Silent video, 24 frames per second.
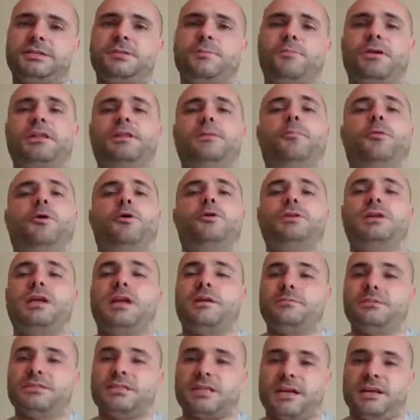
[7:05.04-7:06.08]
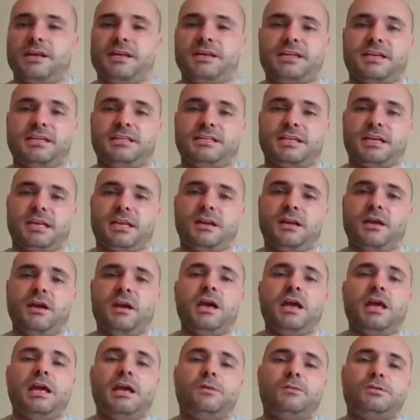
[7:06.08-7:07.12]
to bring the board game side of things in,
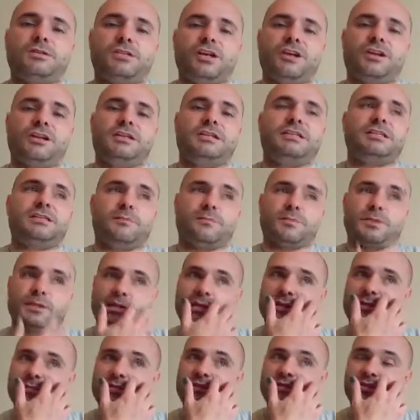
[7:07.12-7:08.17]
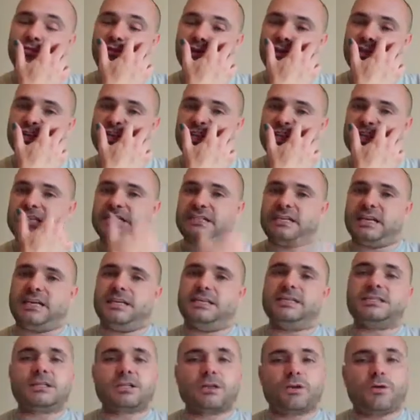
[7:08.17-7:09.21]
it was certainly something that was originally
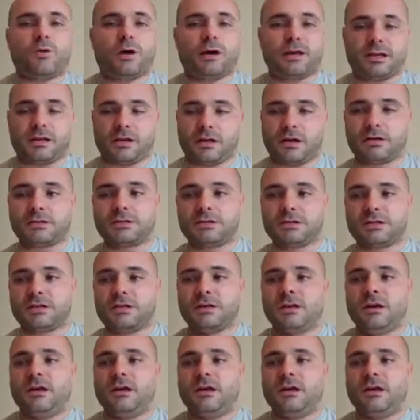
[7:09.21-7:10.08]
teased quite a lot.